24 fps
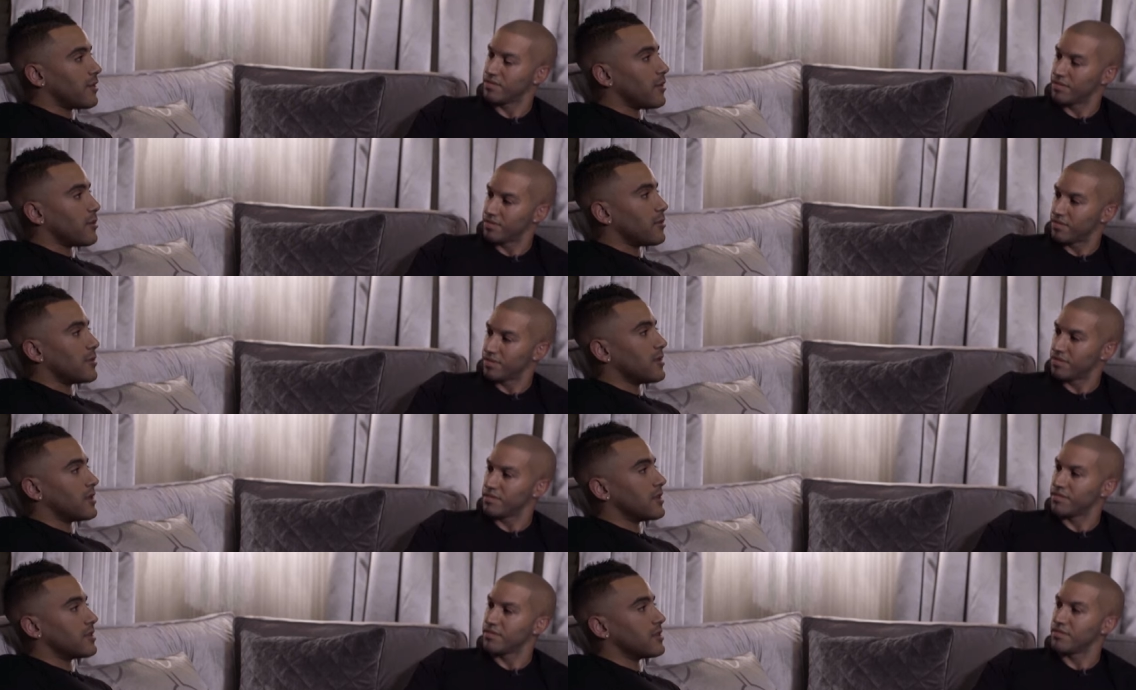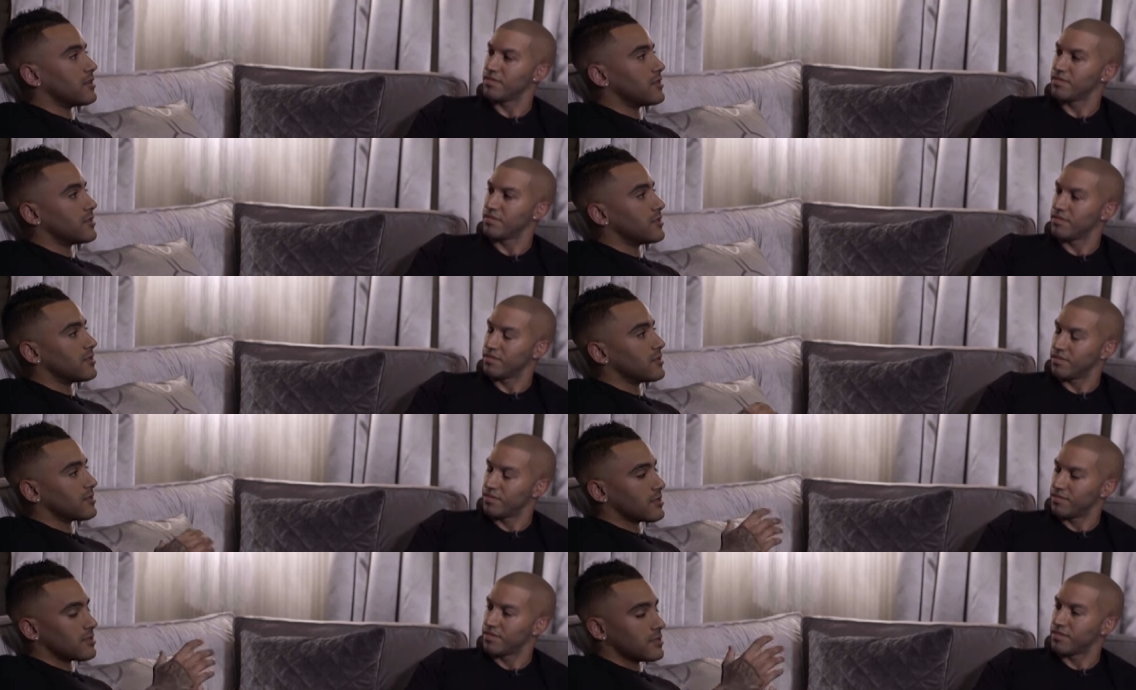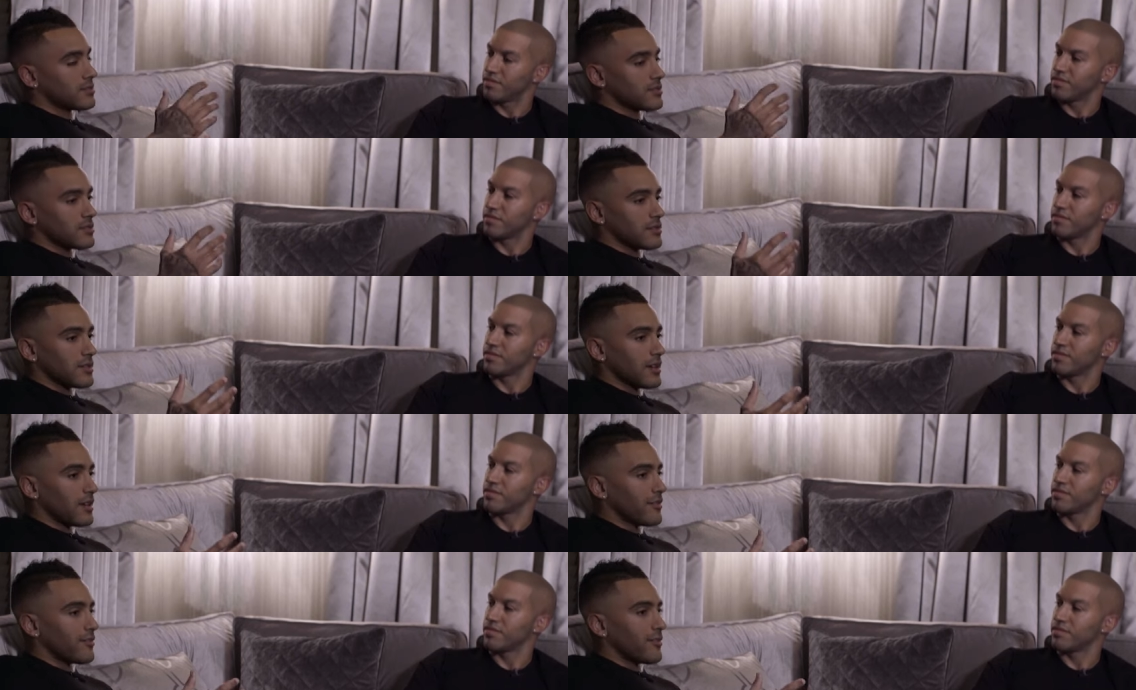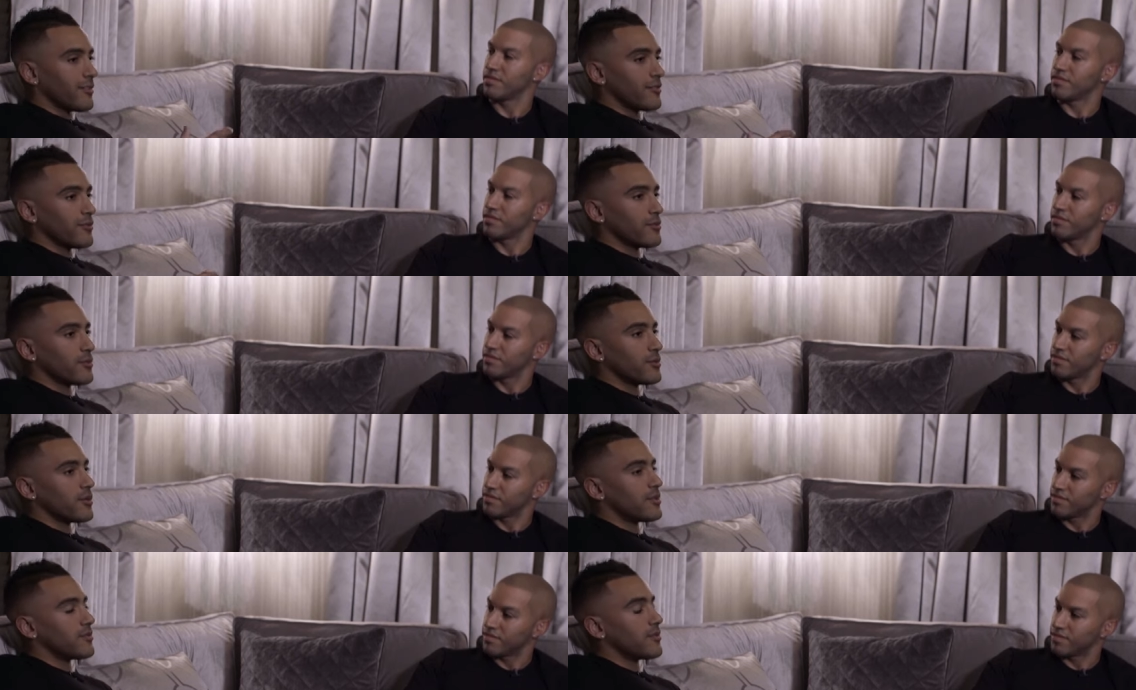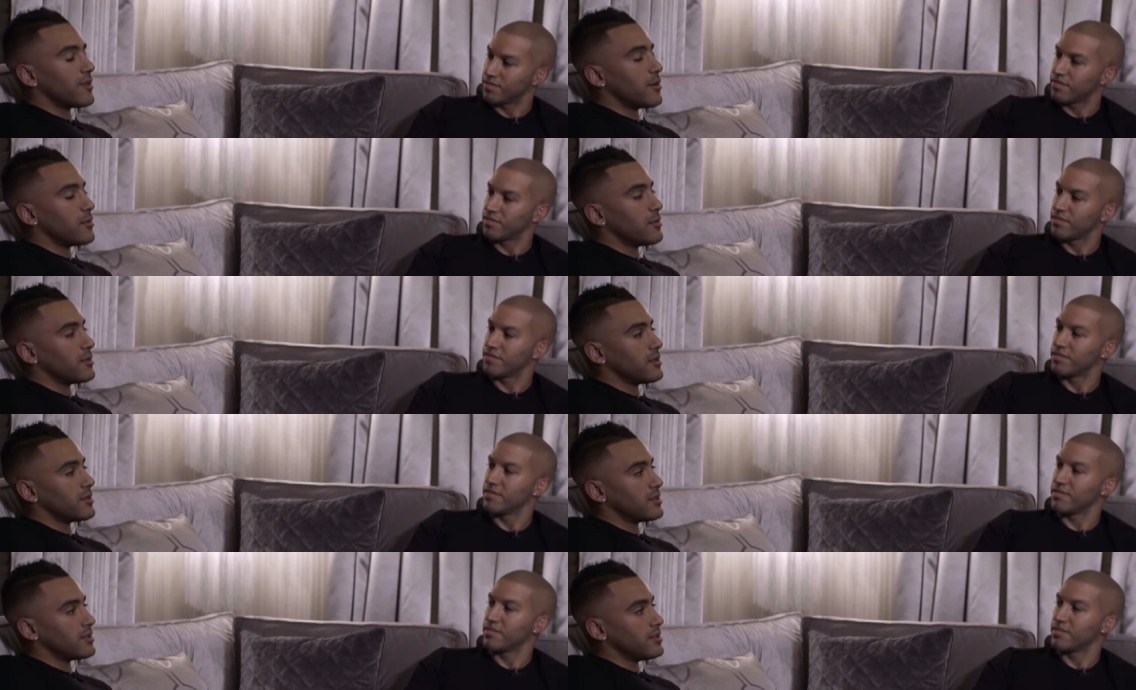Speaker 1: around me, and just have everyone
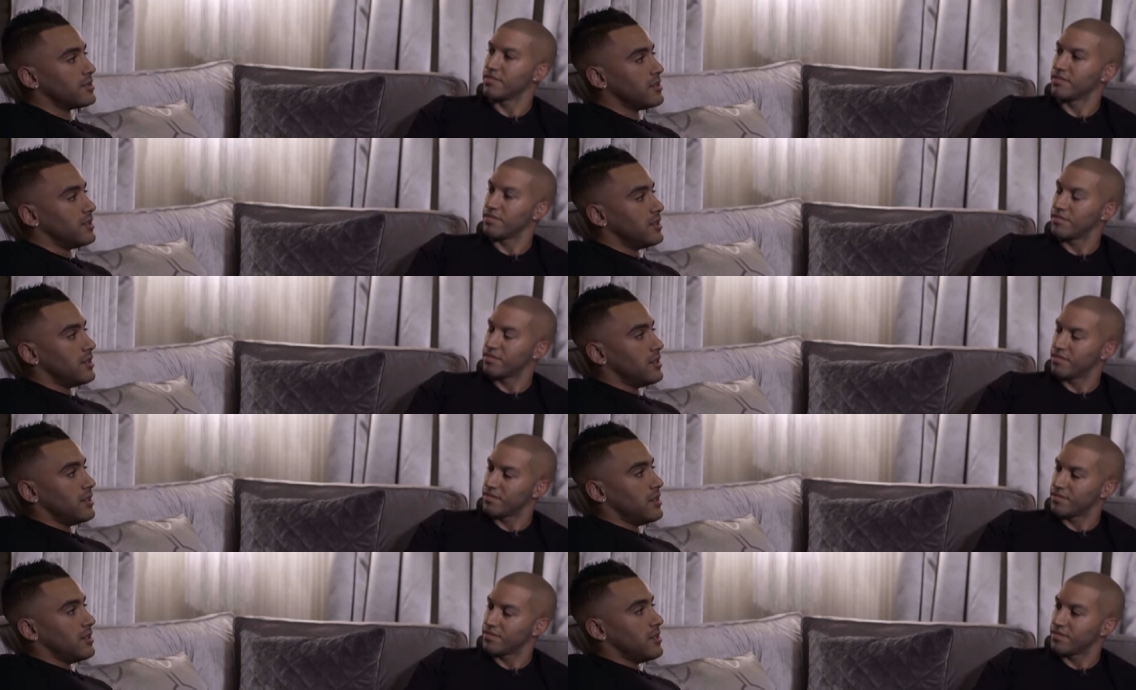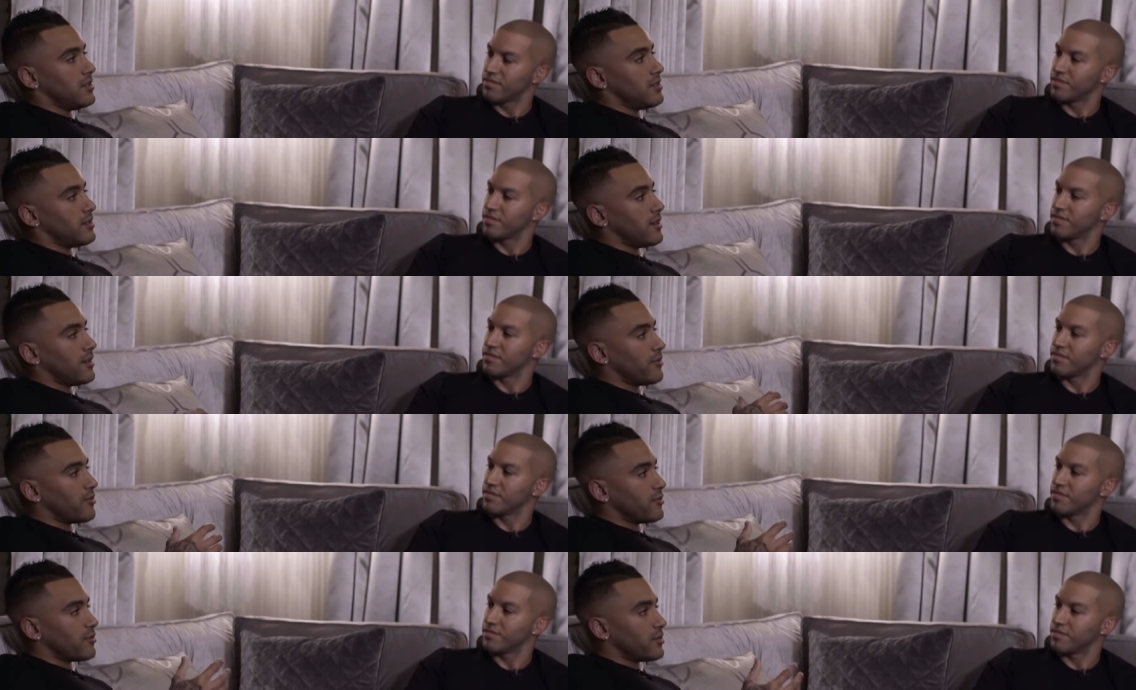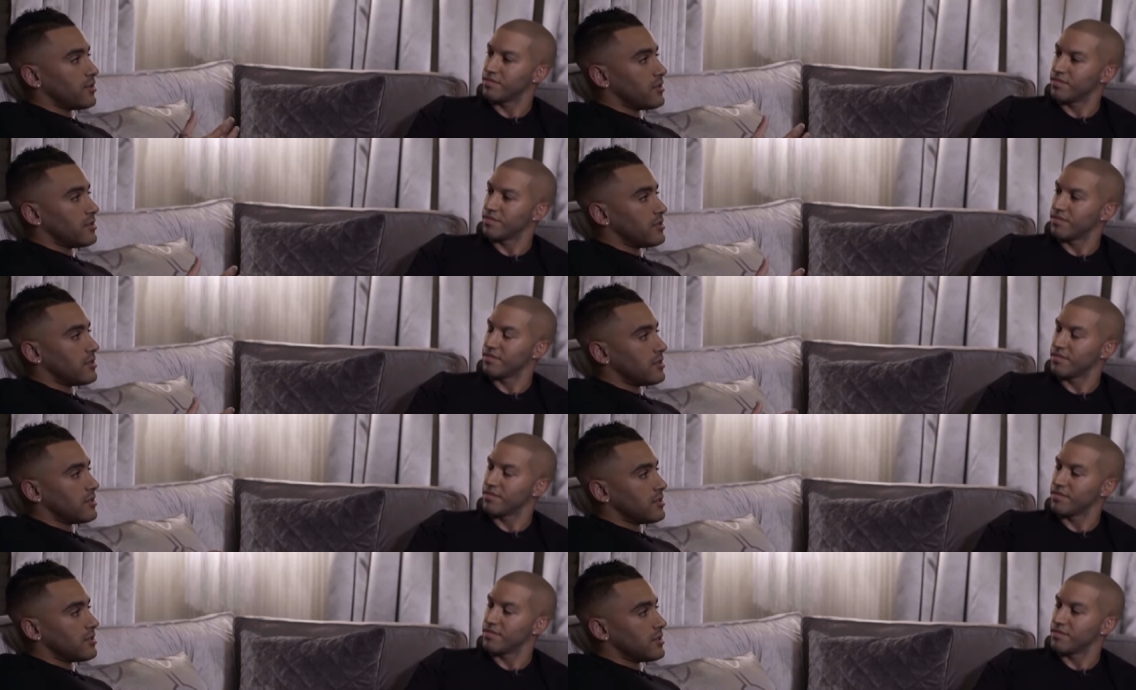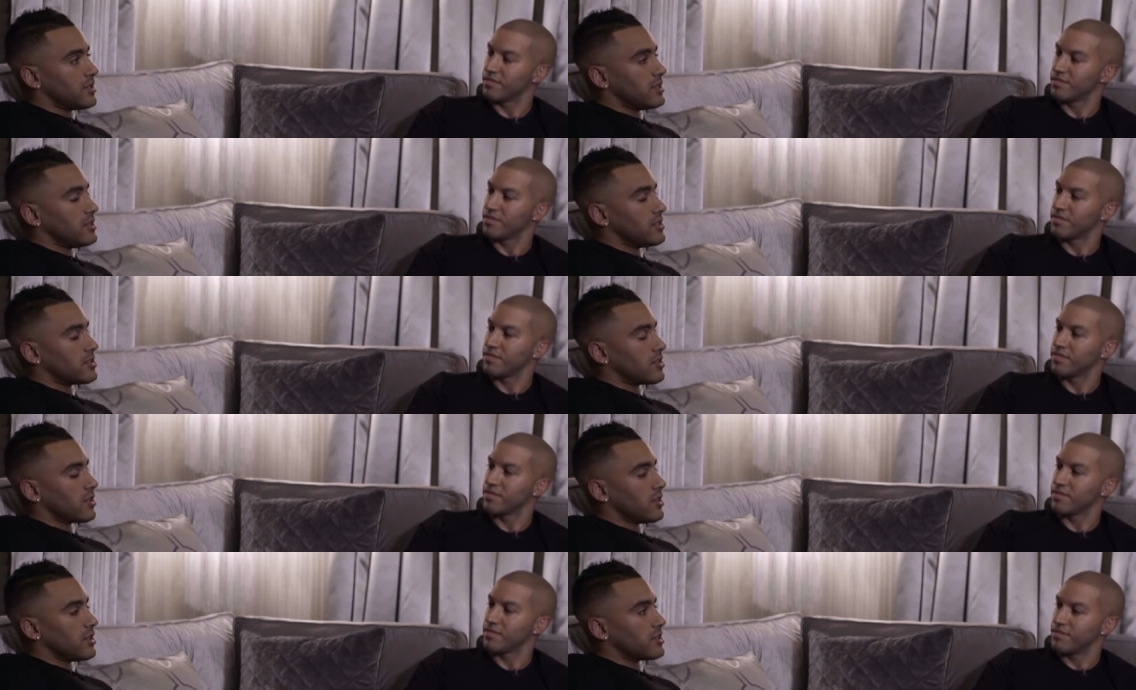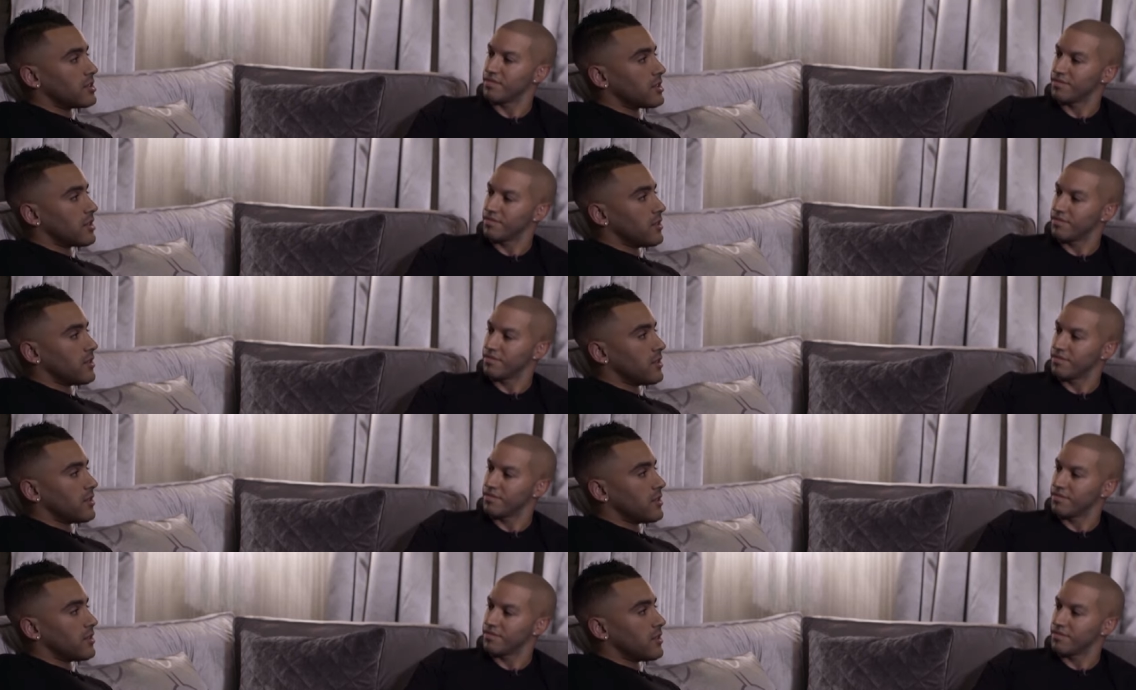around me and everyone enjoy it